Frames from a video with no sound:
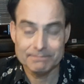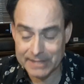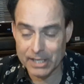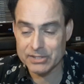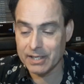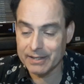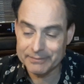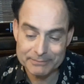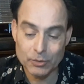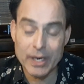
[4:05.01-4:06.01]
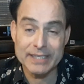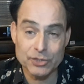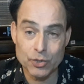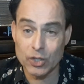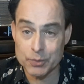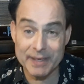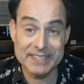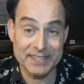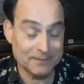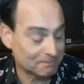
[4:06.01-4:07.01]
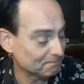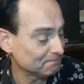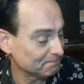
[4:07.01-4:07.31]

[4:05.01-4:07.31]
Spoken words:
There's the great George Benson.